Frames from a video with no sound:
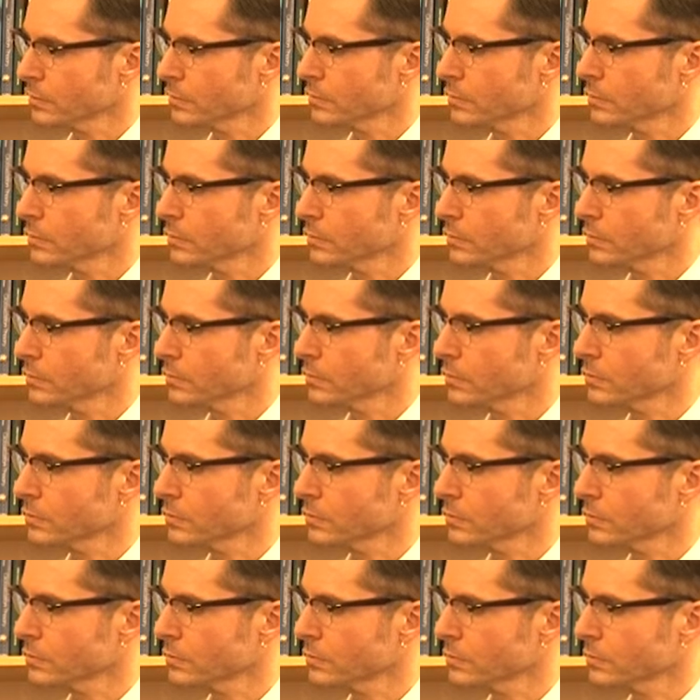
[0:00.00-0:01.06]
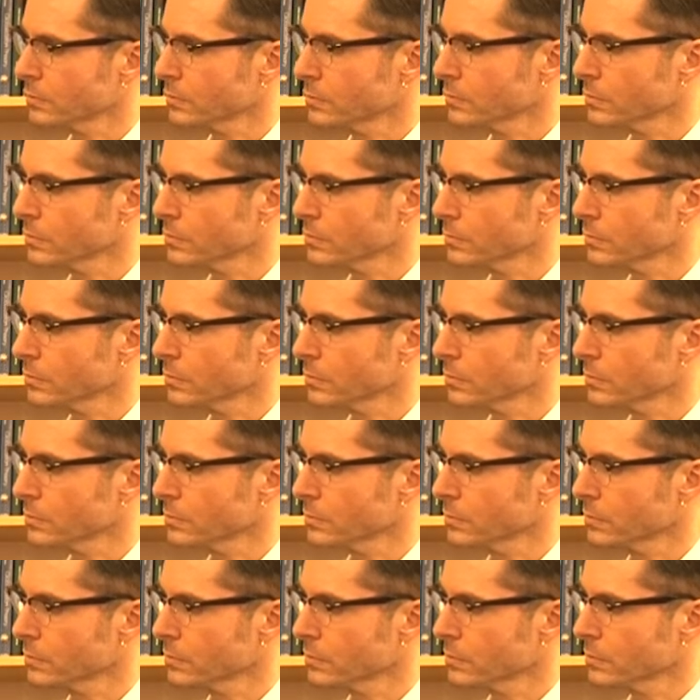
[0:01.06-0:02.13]

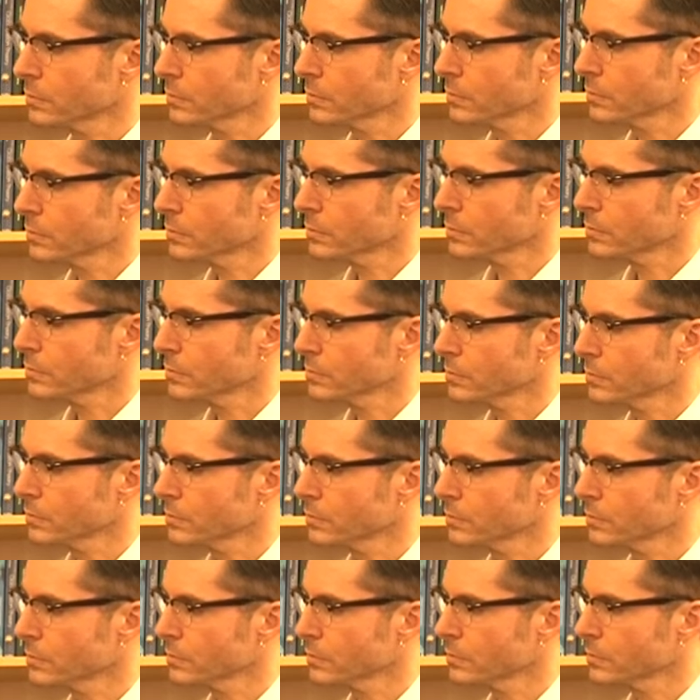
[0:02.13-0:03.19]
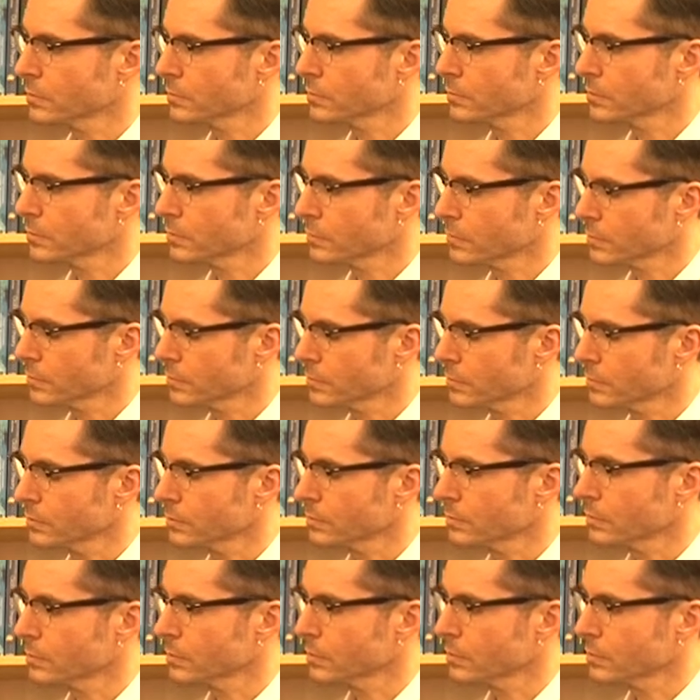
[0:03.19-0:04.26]

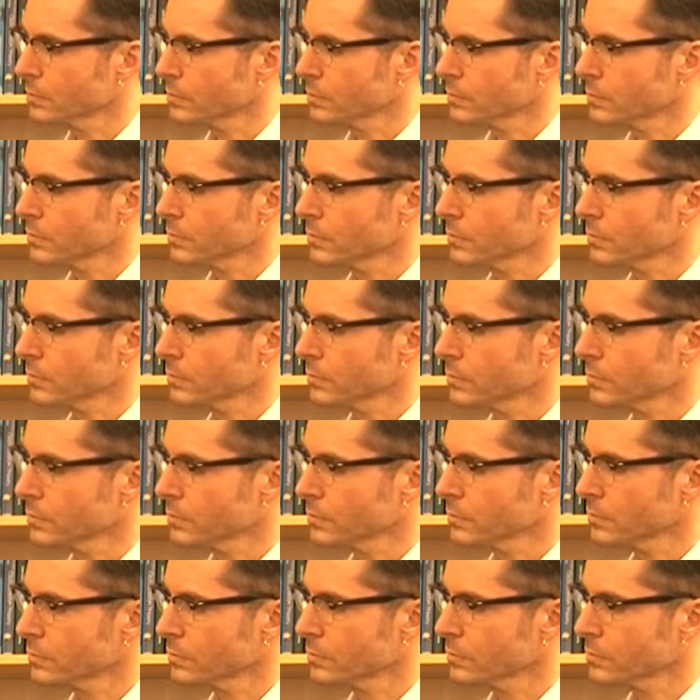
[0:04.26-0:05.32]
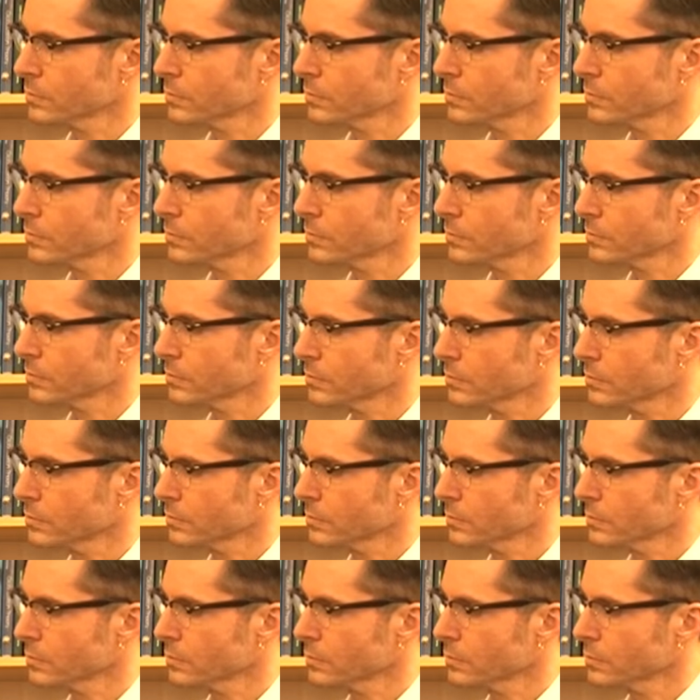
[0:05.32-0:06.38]

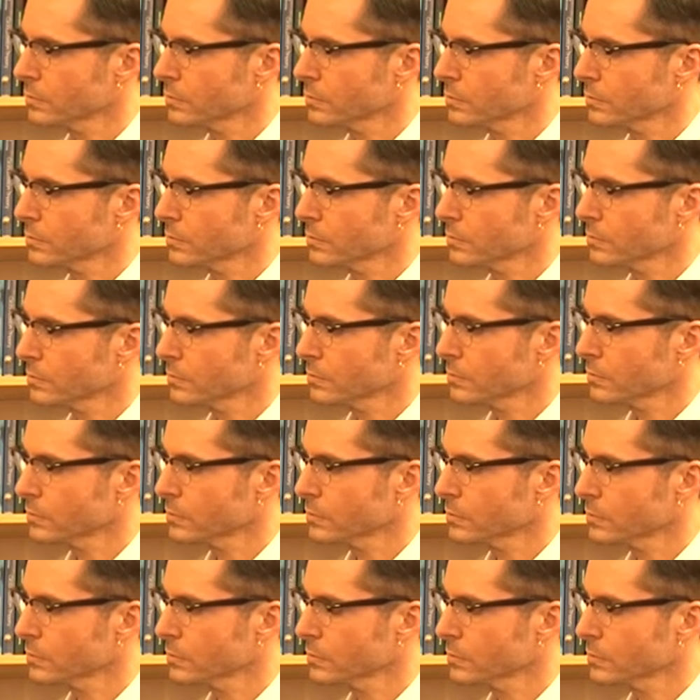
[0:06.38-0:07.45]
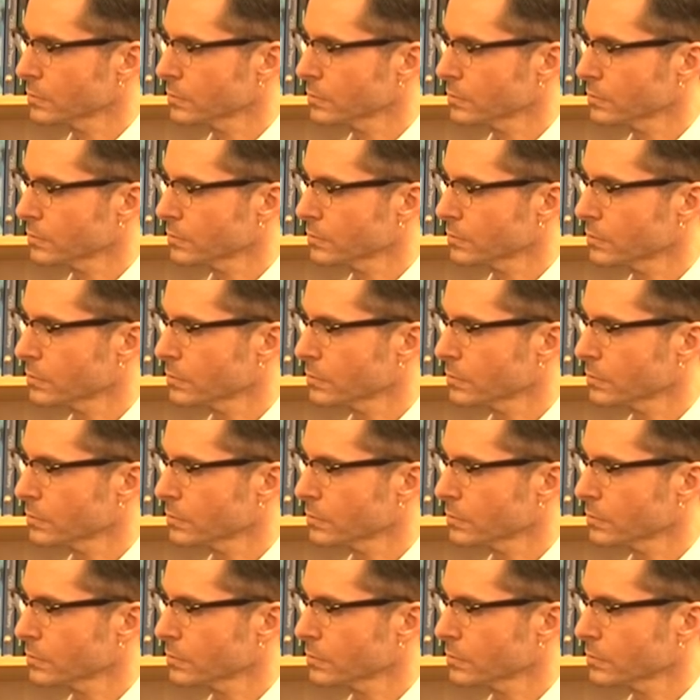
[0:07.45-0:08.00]
[no speech]